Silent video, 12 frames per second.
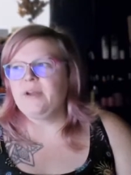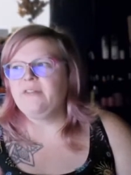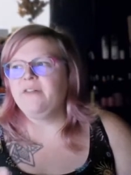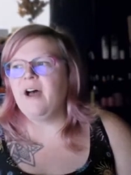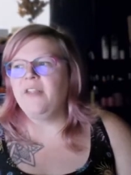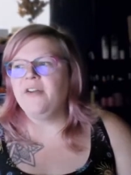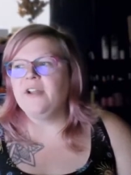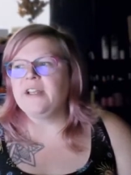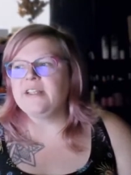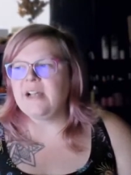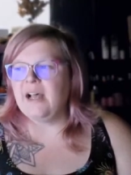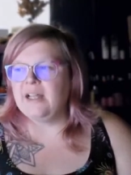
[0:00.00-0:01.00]
My father
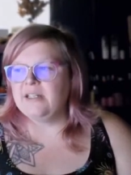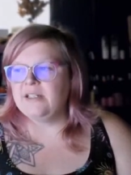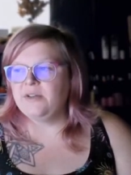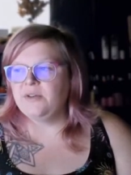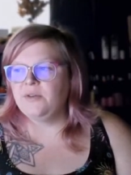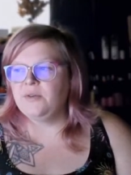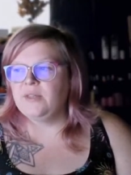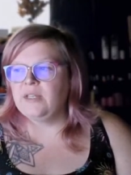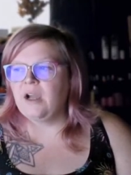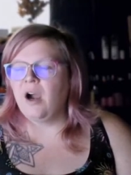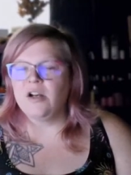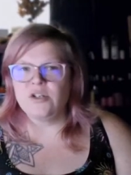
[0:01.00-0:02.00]
gets onto
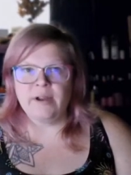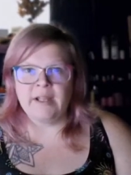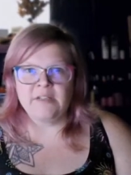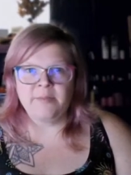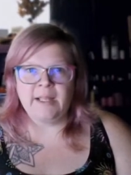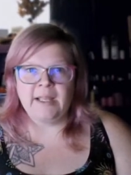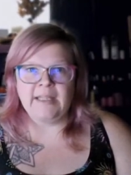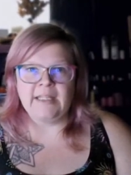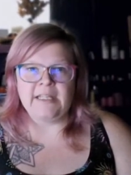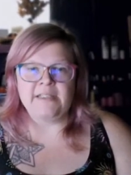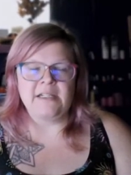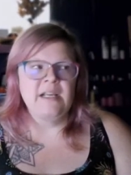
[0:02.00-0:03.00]
the heart transplant
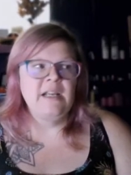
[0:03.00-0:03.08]
list.